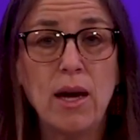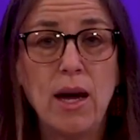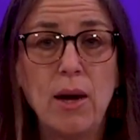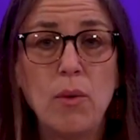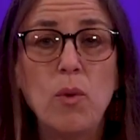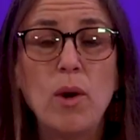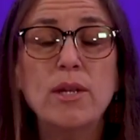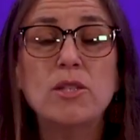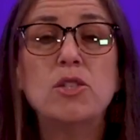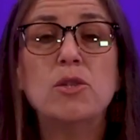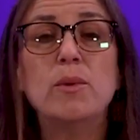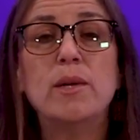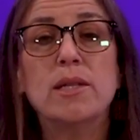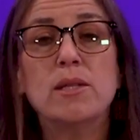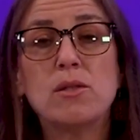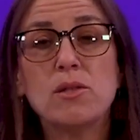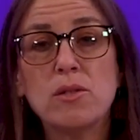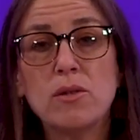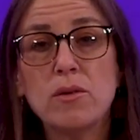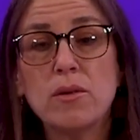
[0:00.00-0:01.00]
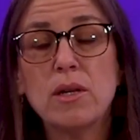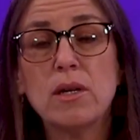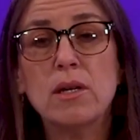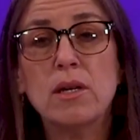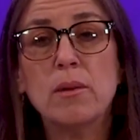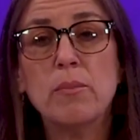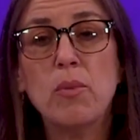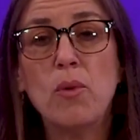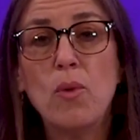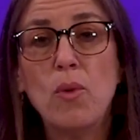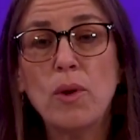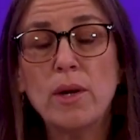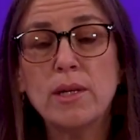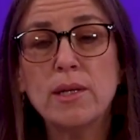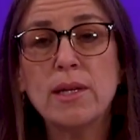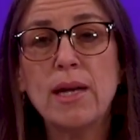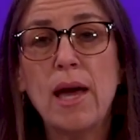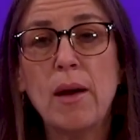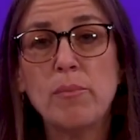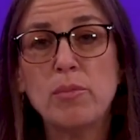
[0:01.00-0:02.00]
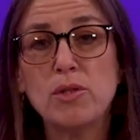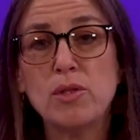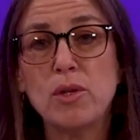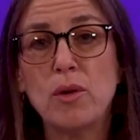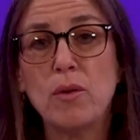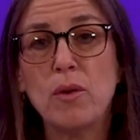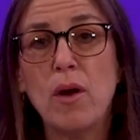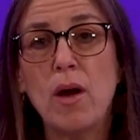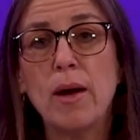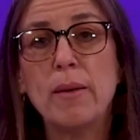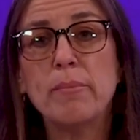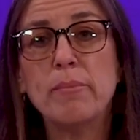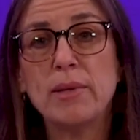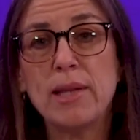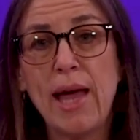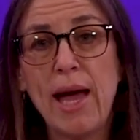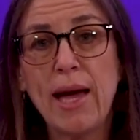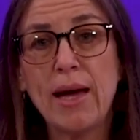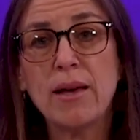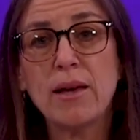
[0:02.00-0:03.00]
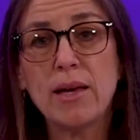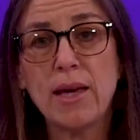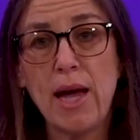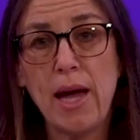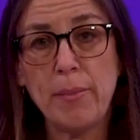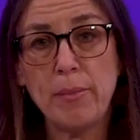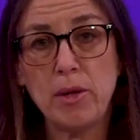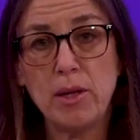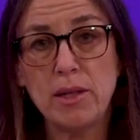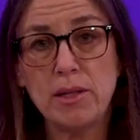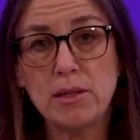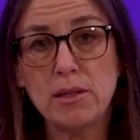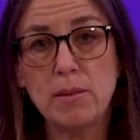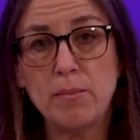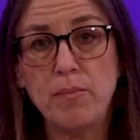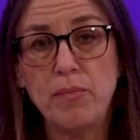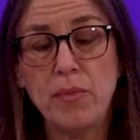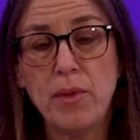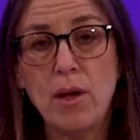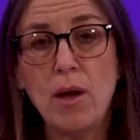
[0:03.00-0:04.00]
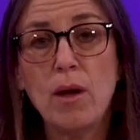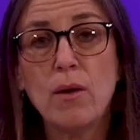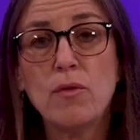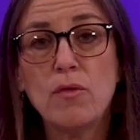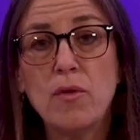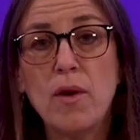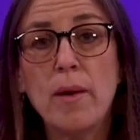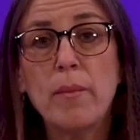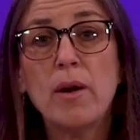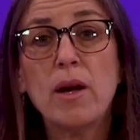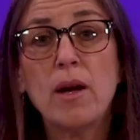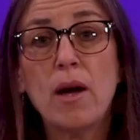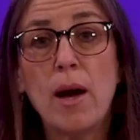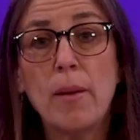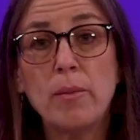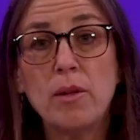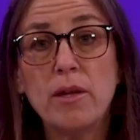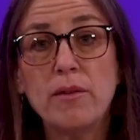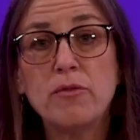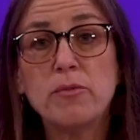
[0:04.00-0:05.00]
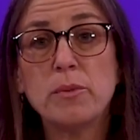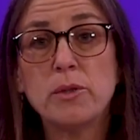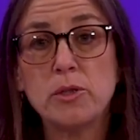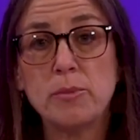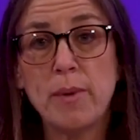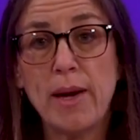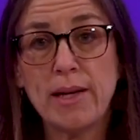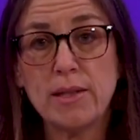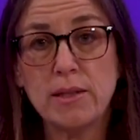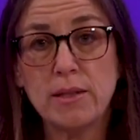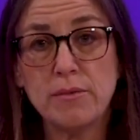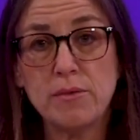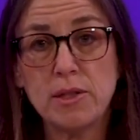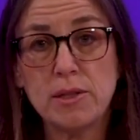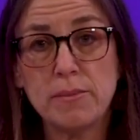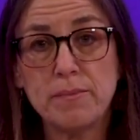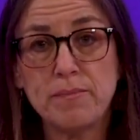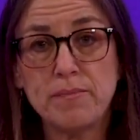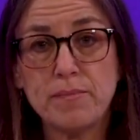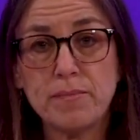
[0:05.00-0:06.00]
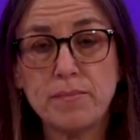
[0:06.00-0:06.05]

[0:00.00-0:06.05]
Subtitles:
I want to insert an important episode on Black capitalism from a couple of perspectives.